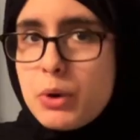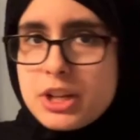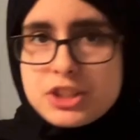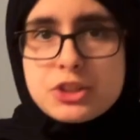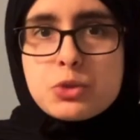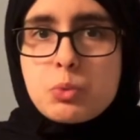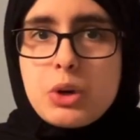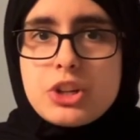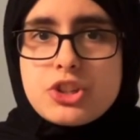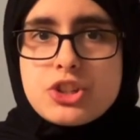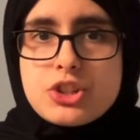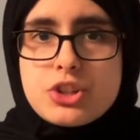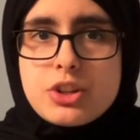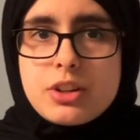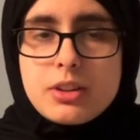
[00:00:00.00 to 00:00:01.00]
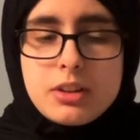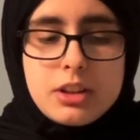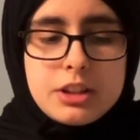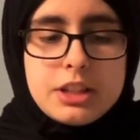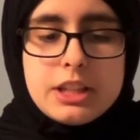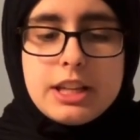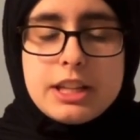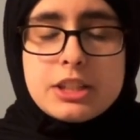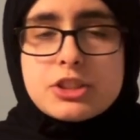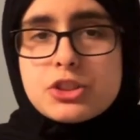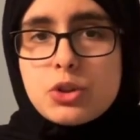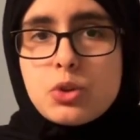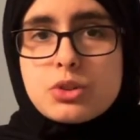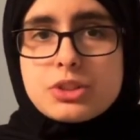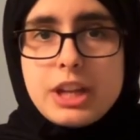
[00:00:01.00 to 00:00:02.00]
to switch the
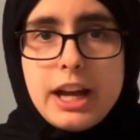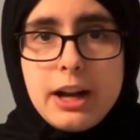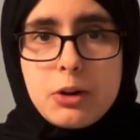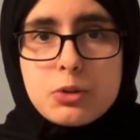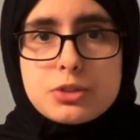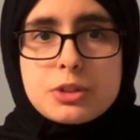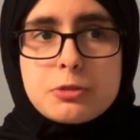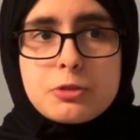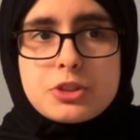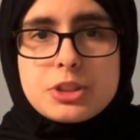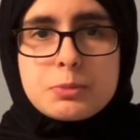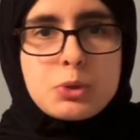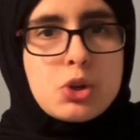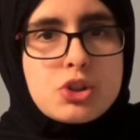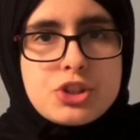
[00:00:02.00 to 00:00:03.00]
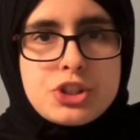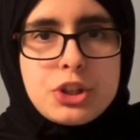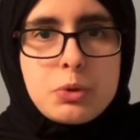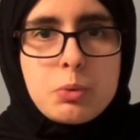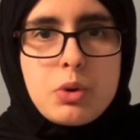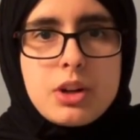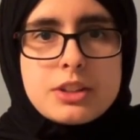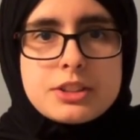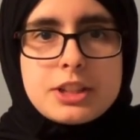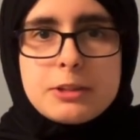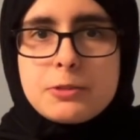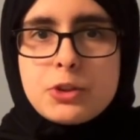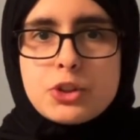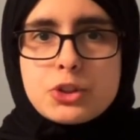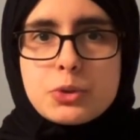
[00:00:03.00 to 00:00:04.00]
insoles out for some cushier ones if
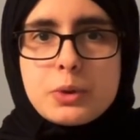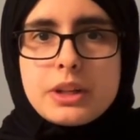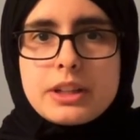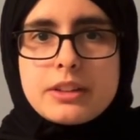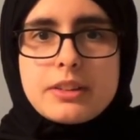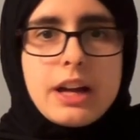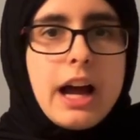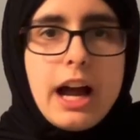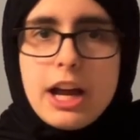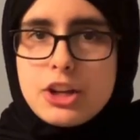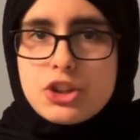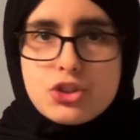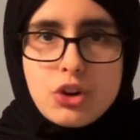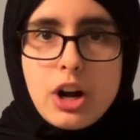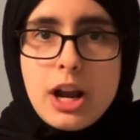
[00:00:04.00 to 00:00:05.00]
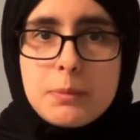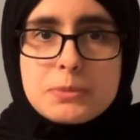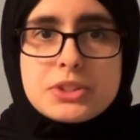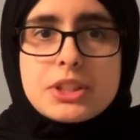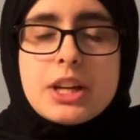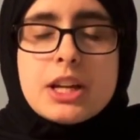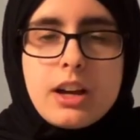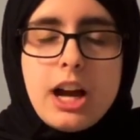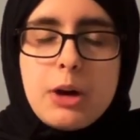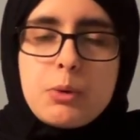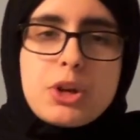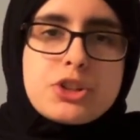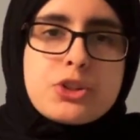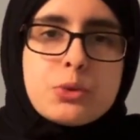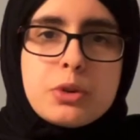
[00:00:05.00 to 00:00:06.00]
you're doing high drops. I
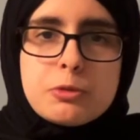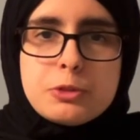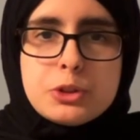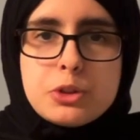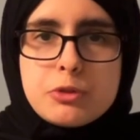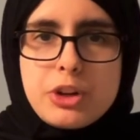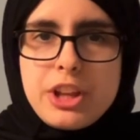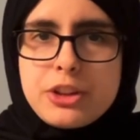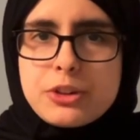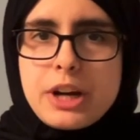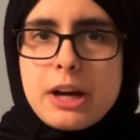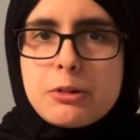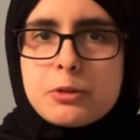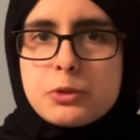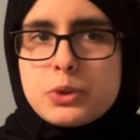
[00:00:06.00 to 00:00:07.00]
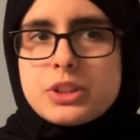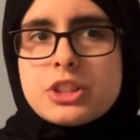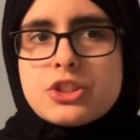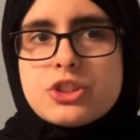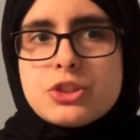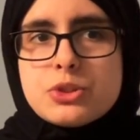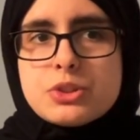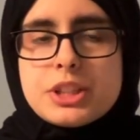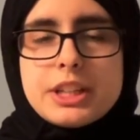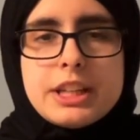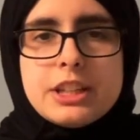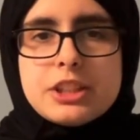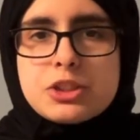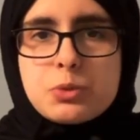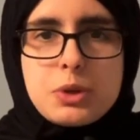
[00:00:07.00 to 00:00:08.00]
watched a review of another guy reviewing these shoes and
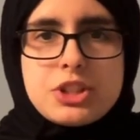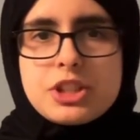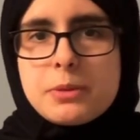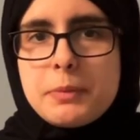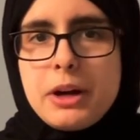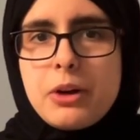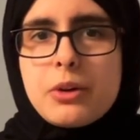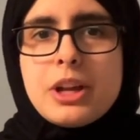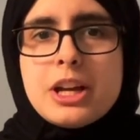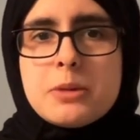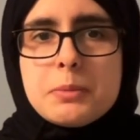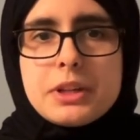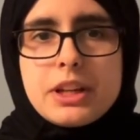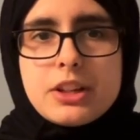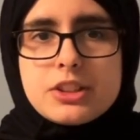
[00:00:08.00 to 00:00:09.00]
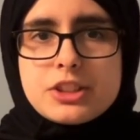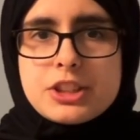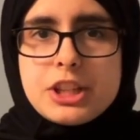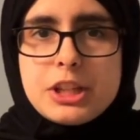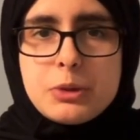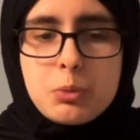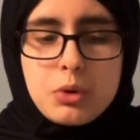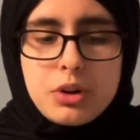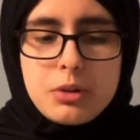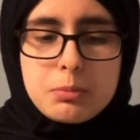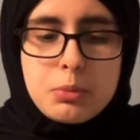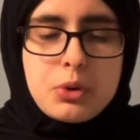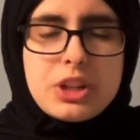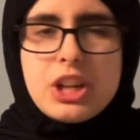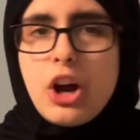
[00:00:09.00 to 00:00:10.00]
he switched them out because they were
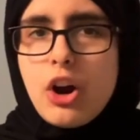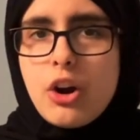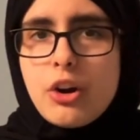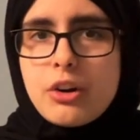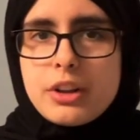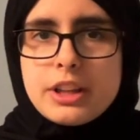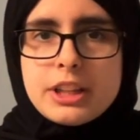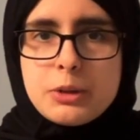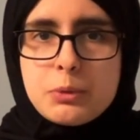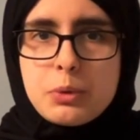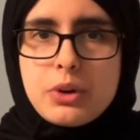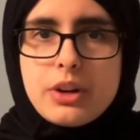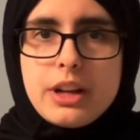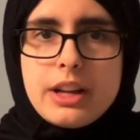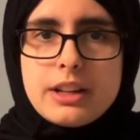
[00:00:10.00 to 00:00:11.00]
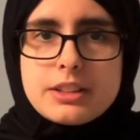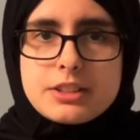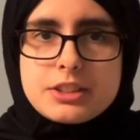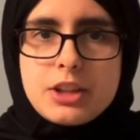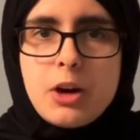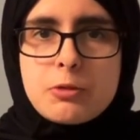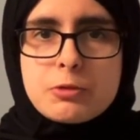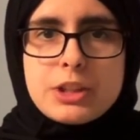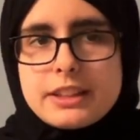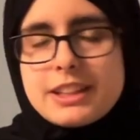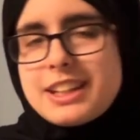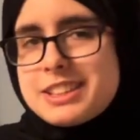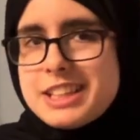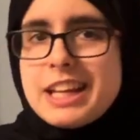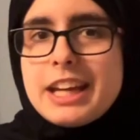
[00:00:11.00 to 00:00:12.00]
pretty hard and they weren't as comfy. They
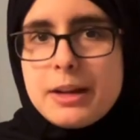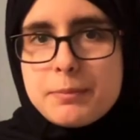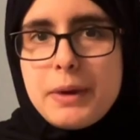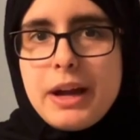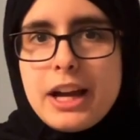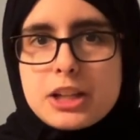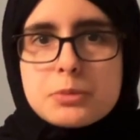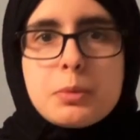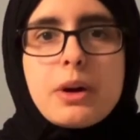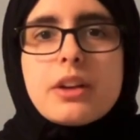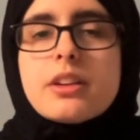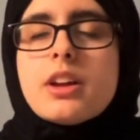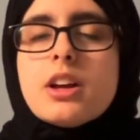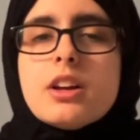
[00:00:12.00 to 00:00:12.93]
can take impact, but